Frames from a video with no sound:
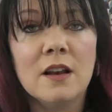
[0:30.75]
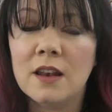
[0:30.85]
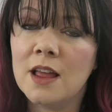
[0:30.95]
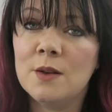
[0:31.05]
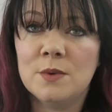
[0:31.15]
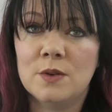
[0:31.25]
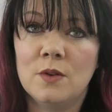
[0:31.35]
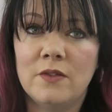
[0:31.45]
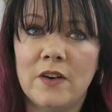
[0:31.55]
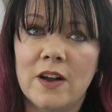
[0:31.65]
like with
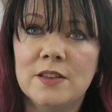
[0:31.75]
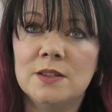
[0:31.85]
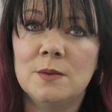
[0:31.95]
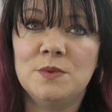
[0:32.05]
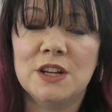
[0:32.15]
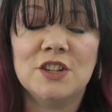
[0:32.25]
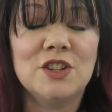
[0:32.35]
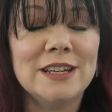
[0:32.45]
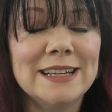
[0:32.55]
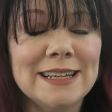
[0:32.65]
all of our other subjects,
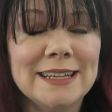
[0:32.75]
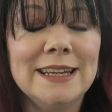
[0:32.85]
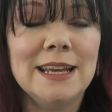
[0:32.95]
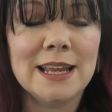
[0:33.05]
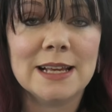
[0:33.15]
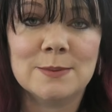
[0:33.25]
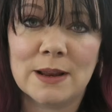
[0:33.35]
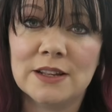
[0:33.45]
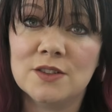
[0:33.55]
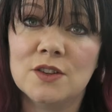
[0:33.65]
she clearly
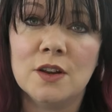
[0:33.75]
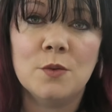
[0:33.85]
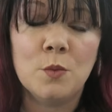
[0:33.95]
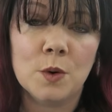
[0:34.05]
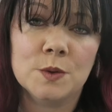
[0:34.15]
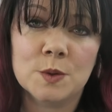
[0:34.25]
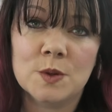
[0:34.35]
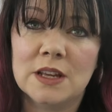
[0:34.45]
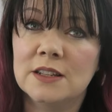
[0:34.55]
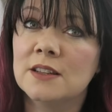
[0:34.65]
explains to you what sort
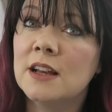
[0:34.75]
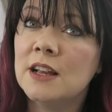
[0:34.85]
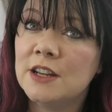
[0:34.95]
of things